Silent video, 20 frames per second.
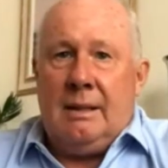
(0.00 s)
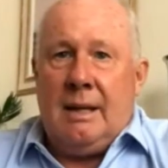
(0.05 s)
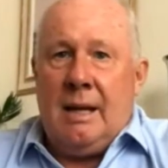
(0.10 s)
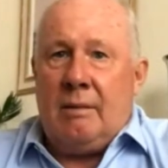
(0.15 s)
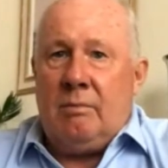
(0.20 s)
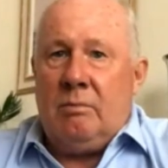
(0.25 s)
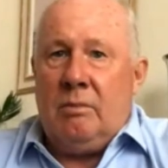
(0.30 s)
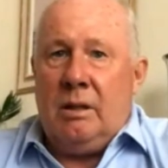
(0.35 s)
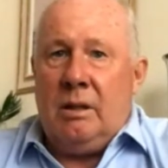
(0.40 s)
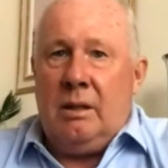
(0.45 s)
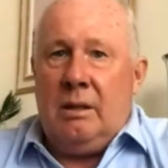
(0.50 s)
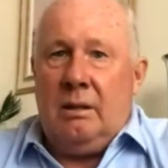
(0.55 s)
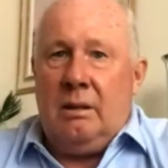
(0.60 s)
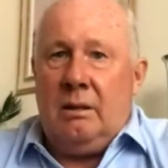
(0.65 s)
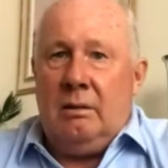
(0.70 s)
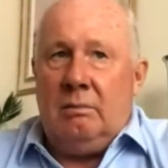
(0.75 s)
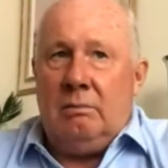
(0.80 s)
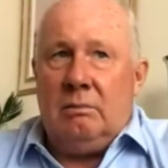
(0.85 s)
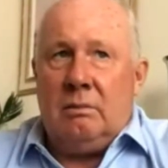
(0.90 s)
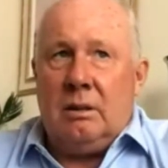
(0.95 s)
Then
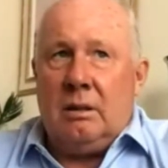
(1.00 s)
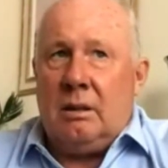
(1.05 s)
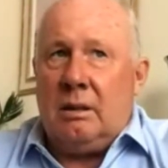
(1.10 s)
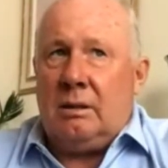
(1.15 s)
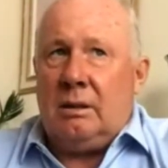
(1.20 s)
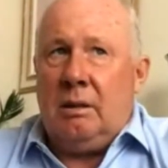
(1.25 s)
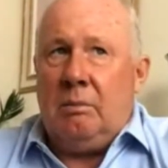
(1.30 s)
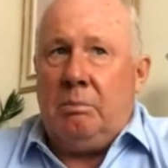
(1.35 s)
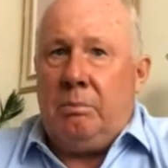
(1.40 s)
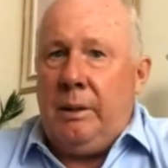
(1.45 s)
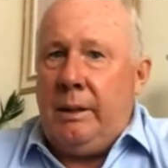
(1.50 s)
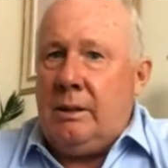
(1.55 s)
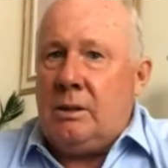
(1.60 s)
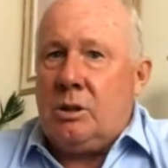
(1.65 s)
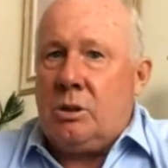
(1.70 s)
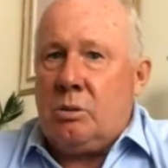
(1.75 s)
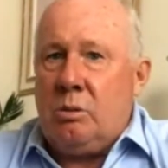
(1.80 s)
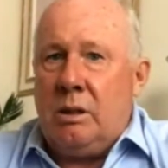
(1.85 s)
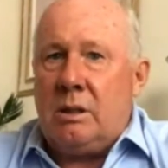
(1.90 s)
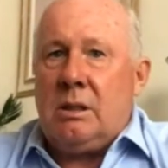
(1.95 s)
we, I think,
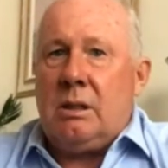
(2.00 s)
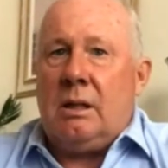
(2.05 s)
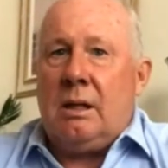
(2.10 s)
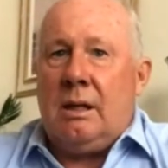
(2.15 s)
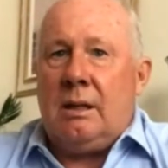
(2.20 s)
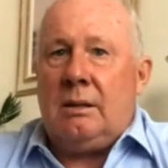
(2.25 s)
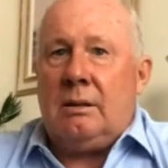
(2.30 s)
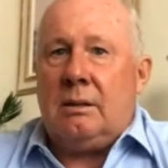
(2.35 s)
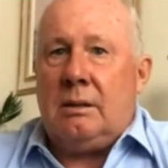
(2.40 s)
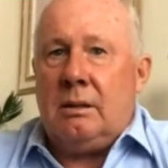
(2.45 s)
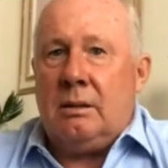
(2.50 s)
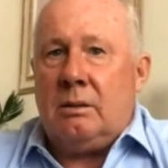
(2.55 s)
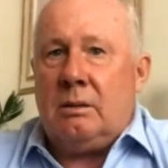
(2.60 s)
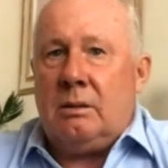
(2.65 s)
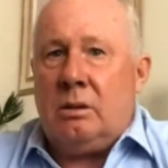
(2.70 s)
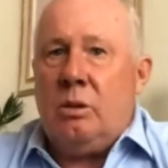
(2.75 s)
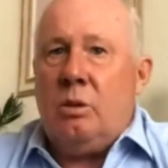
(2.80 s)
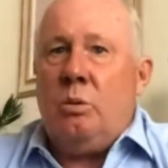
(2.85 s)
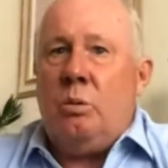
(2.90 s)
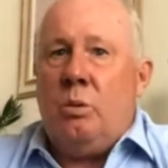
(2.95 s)
beat Switzerland
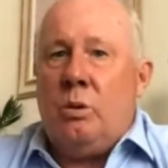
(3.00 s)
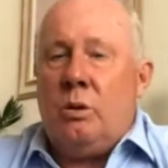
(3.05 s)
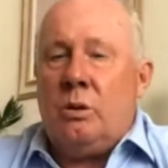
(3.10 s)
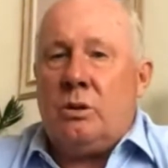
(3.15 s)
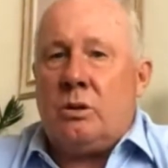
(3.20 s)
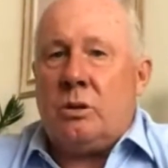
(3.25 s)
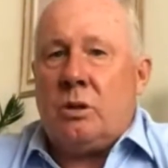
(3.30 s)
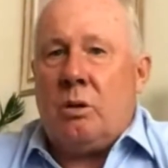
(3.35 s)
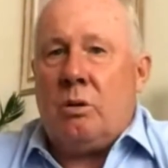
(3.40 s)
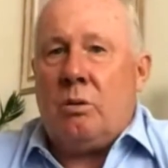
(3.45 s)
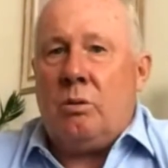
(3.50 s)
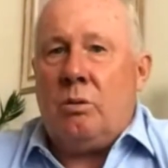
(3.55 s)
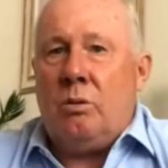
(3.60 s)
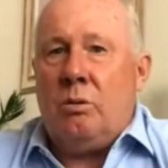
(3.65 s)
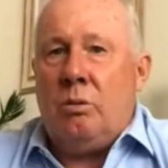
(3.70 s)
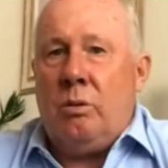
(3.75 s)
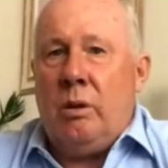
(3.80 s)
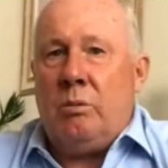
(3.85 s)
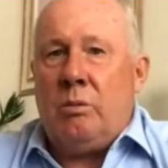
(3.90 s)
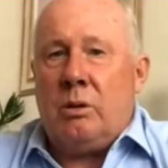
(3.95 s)
2-1,
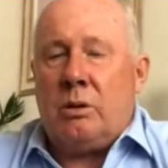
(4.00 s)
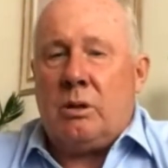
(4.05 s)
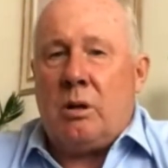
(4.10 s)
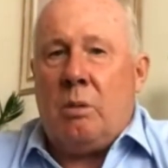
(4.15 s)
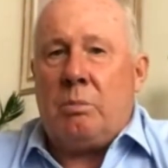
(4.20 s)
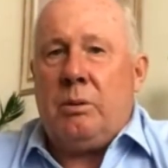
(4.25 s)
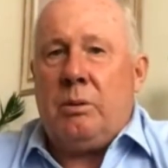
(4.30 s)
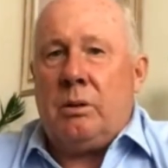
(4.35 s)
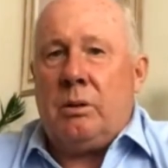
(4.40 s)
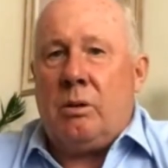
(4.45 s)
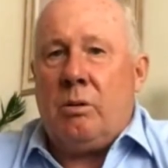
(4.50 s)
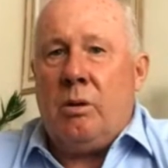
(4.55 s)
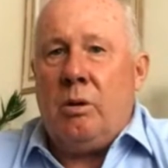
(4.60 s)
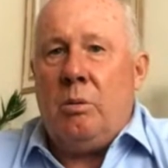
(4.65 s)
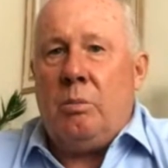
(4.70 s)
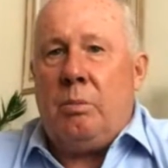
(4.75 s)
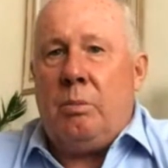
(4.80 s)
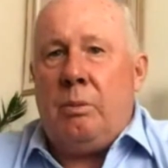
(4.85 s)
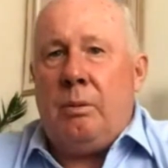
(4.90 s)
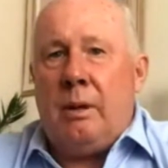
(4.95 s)
so we were top of the
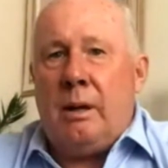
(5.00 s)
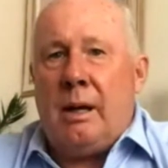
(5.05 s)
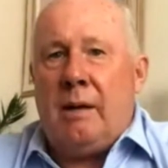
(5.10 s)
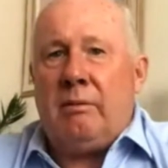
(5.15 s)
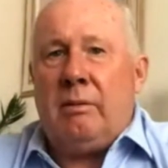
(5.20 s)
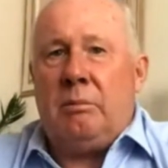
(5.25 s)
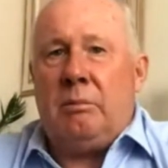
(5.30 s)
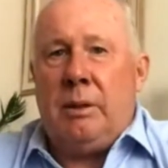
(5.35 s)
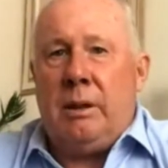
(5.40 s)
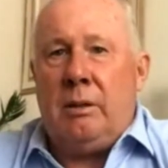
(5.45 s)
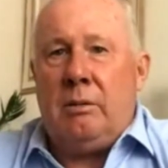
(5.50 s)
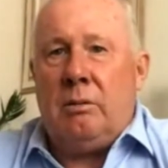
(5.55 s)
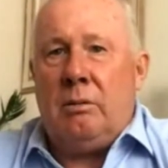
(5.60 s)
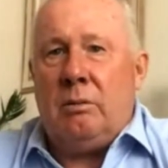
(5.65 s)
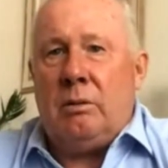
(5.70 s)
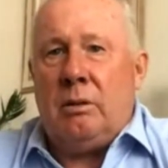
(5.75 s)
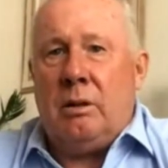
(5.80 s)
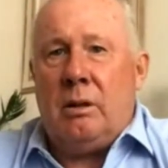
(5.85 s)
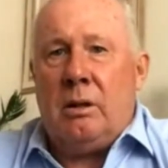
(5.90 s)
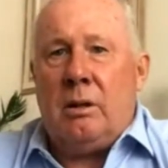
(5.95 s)
group, having
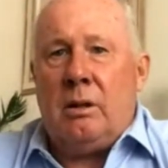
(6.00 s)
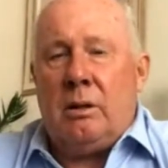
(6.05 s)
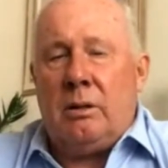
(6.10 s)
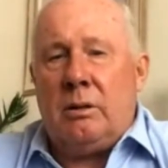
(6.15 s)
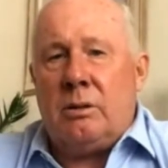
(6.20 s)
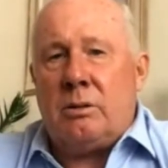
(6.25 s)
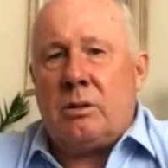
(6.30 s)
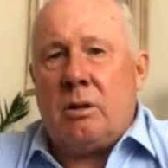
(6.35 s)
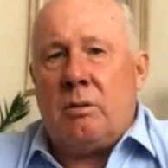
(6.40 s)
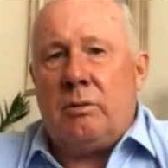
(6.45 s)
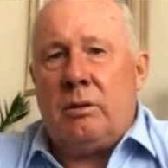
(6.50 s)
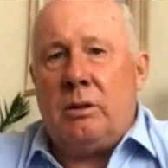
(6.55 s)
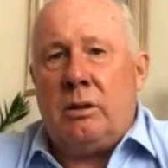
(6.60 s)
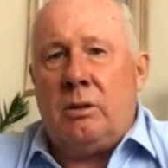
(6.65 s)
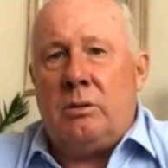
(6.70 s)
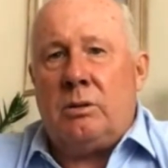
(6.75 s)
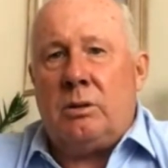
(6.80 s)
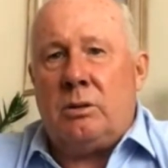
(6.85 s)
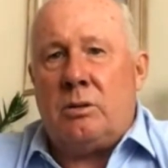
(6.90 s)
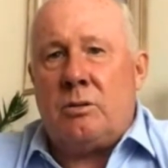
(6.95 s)
beat the Soviet
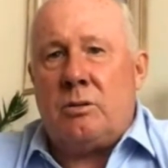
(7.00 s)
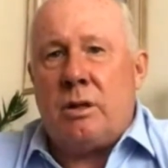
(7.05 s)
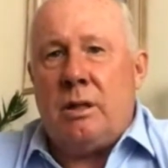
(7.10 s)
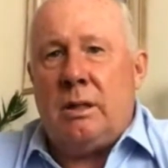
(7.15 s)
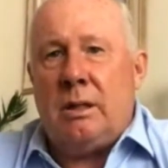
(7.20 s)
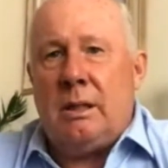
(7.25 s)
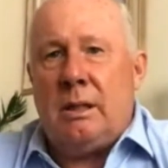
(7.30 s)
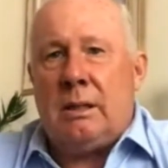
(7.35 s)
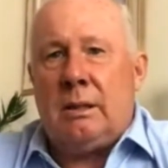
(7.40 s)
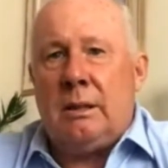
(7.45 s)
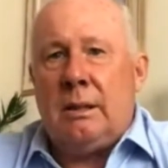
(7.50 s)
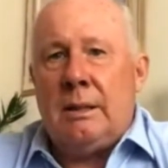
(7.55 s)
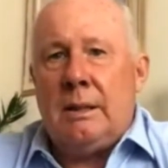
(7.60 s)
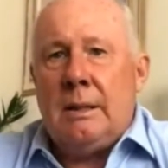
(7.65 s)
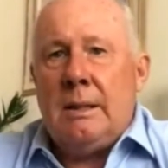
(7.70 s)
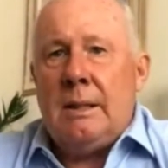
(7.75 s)
Union 3-0.